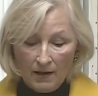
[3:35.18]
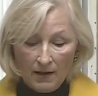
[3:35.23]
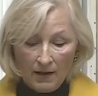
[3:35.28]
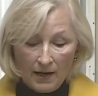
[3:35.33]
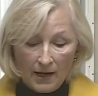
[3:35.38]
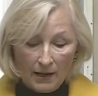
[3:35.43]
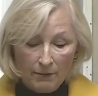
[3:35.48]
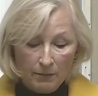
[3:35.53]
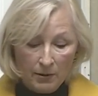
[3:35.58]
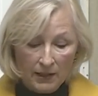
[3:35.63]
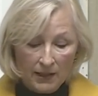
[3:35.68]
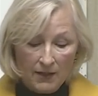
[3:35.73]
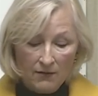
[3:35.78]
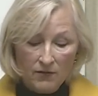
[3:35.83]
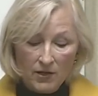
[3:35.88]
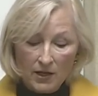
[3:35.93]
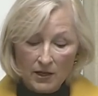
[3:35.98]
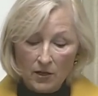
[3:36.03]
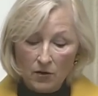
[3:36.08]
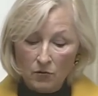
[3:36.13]
I
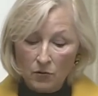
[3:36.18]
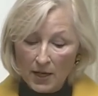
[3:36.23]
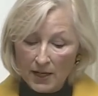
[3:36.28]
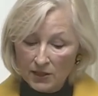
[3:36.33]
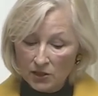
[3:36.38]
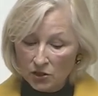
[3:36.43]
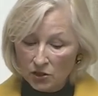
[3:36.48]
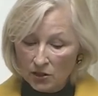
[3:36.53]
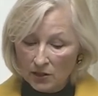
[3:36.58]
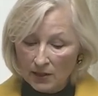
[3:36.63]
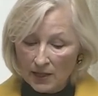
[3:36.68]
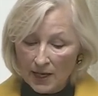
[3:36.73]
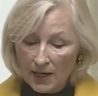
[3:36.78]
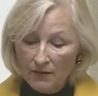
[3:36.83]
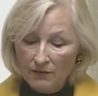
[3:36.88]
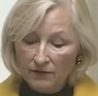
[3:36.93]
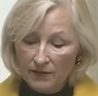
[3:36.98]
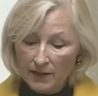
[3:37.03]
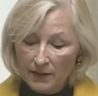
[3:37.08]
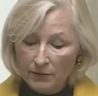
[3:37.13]
believe that our rights to
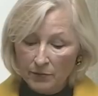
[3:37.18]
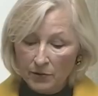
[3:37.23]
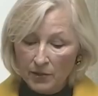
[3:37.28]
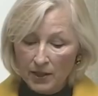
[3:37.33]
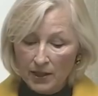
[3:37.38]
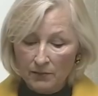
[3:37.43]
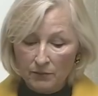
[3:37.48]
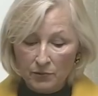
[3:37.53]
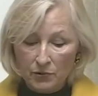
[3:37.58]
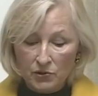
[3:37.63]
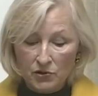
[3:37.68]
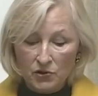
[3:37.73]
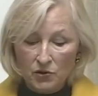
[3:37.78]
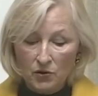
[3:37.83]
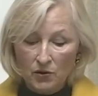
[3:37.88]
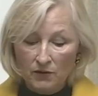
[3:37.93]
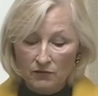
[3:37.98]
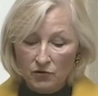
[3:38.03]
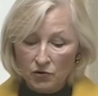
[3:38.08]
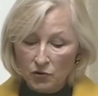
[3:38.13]
life, liberty, and
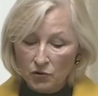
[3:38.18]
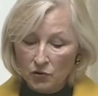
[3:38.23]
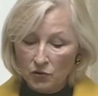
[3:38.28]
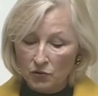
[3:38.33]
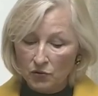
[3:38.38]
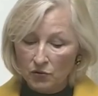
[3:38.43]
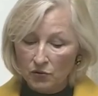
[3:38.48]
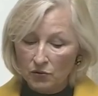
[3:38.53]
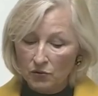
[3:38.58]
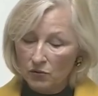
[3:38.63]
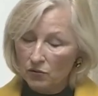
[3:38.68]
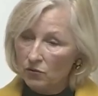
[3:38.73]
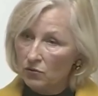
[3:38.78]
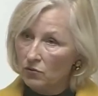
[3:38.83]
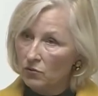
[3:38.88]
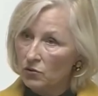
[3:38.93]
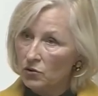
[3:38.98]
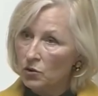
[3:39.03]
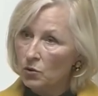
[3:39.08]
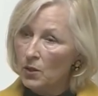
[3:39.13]
pursuit of truth,
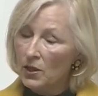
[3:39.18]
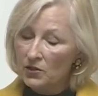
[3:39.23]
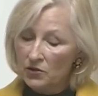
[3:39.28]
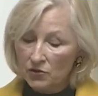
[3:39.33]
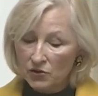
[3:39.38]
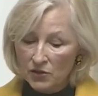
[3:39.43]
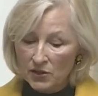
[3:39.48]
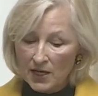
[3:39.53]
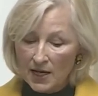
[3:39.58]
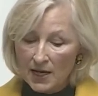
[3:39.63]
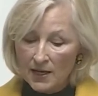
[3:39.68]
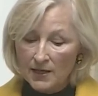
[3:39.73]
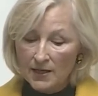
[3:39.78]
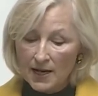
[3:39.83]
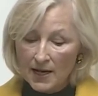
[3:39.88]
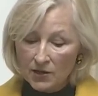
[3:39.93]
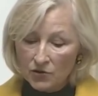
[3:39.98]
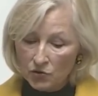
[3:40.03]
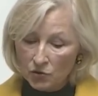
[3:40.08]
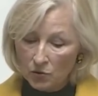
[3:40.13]
to understand
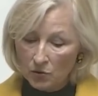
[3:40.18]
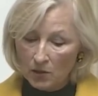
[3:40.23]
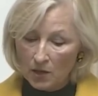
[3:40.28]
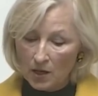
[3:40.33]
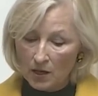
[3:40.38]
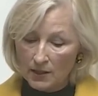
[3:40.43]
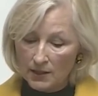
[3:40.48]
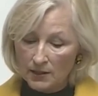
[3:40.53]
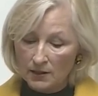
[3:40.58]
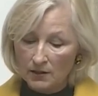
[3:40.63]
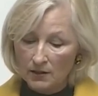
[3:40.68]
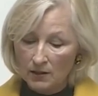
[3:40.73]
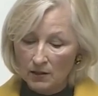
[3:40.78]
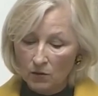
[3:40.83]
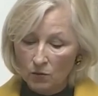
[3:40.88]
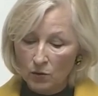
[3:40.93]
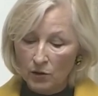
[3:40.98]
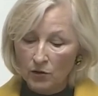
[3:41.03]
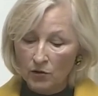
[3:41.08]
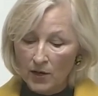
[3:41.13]
natural laws,
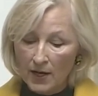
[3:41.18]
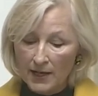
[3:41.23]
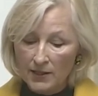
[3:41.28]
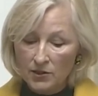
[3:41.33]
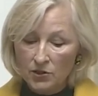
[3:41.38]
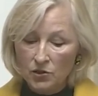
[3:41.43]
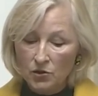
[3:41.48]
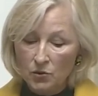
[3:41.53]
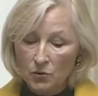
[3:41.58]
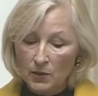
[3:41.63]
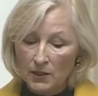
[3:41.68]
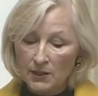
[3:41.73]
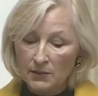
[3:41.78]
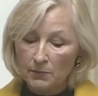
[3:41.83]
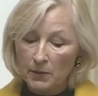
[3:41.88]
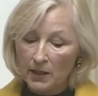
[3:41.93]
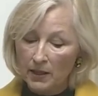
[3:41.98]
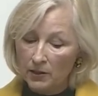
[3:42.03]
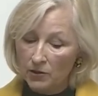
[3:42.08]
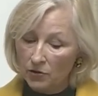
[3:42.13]
were granted to us
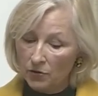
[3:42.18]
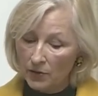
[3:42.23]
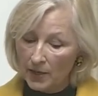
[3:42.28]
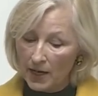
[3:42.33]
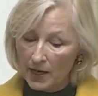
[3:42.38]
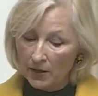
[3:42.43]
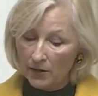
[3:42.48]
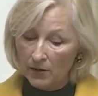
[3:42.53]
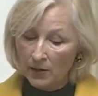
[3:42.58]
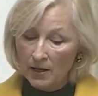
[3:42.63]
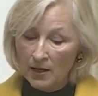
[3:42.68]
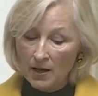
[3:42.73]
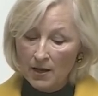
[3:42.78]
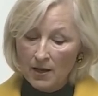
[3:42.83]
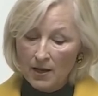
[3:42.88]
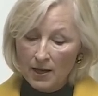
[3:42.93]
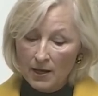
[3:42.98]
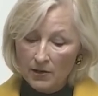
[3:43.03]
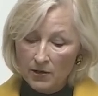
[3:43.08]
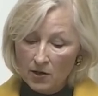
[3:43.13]
by our Creator,
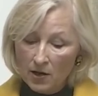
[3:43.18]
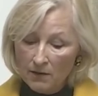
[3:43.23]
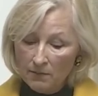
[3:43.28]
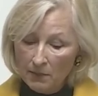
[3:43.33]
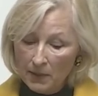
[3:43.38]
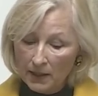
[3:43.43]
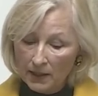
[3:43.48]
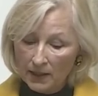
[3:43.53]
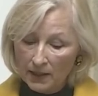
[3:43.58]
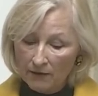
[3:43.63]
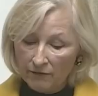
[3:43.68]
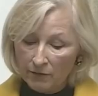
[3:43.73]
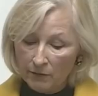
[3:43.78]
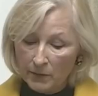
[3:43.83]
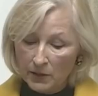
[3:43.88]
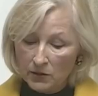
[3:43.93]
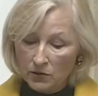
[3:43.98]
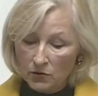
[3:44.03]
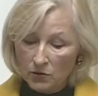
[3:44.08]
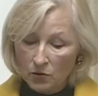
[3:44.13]
and not by
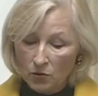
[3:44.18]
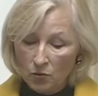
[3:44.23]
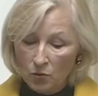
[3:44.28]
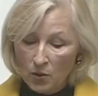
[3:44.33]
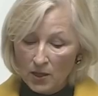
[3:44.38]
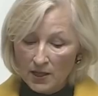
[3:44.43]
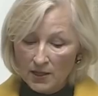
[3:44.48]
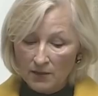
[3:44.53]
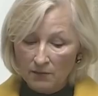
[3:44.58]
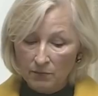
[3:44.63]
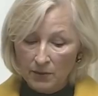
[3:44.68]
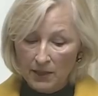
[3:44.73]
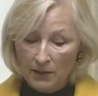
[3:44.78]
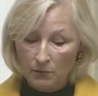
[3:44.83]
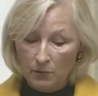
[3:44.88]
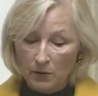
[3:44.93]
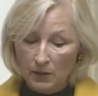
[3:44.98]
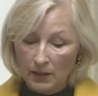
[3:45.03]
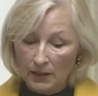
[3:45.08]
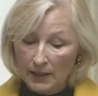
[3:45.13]
governments who we, the
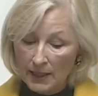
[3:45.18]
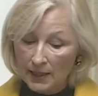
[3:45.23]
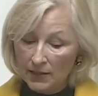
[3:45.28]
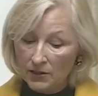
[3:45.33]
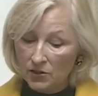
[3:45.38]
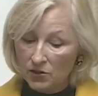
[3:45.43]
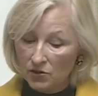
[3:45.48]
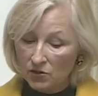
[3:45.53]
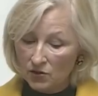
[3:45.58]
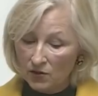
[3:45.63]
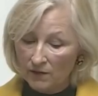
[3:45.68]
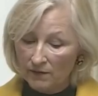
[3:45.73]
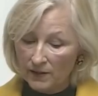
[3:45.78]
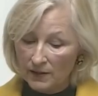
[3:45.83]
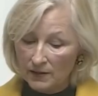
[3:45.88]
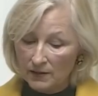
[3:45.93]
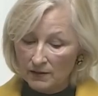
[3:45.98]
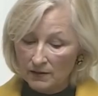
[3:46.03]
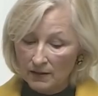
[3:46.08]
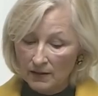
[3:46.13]
people, elect to serve
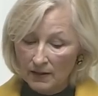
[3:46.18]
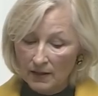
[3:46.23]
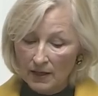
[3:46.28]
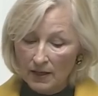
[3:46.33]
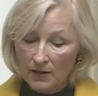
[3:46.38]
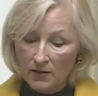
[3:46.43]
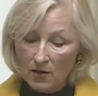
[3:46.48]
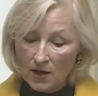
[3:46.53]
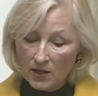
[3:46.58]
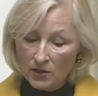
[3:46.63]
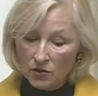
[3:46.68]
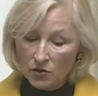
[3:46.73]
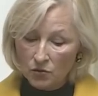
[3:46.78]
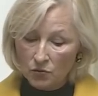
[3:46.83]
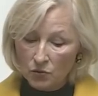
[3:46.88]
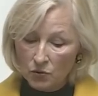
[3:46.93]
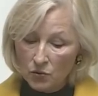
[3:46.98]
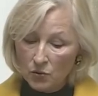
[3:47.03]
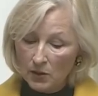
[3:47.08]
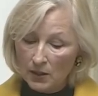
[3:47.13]
us, and not to
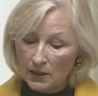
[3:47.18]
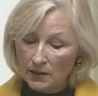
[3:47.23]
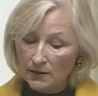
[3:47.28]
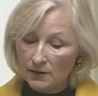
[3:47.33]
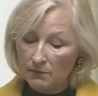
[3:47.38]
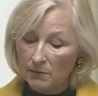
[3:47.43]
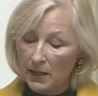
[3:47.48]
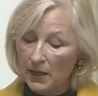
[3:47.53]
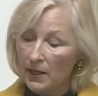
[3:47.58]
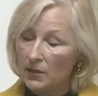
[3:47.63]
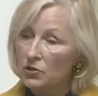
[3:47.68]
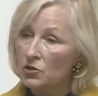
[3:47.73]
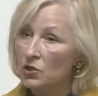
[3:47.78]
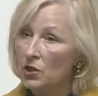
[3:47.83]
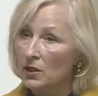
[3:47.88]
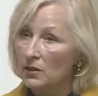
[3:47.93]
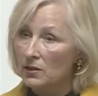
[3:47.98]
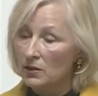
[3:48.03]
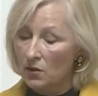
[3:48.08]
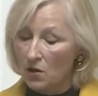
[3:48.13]
rule us by
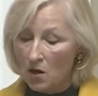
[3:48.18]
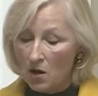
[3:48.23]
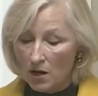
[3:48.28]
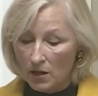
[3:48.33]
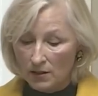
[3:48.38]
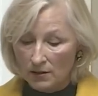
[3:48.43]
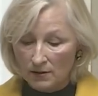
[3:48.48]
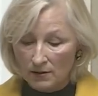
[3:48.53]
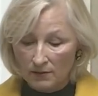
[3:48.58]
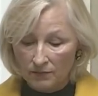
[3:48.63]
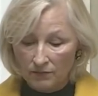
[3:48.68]
unjust laws.